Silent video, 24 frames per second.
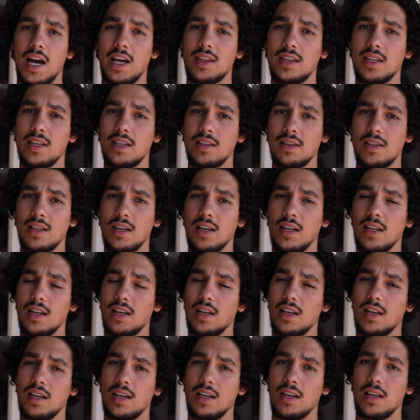I think
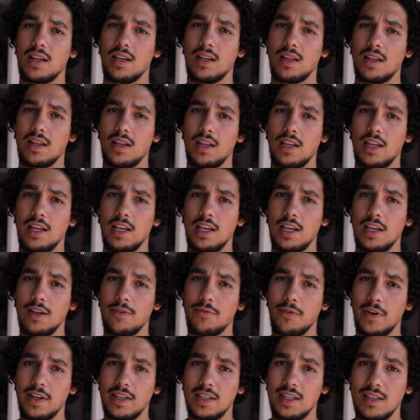that
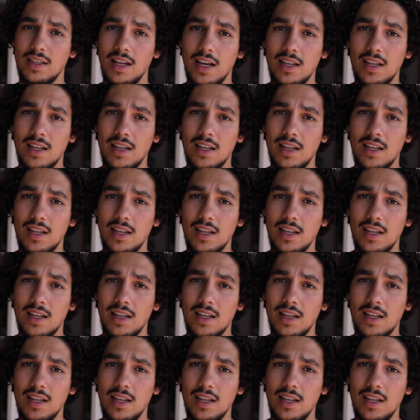if I did